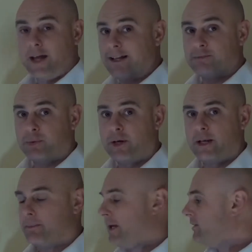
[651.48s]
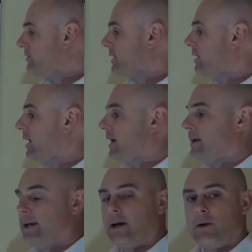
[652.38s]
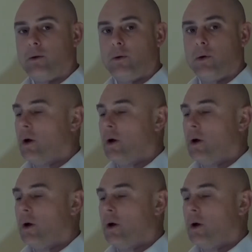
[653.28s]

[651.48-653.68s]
that's pretty amazing. Now,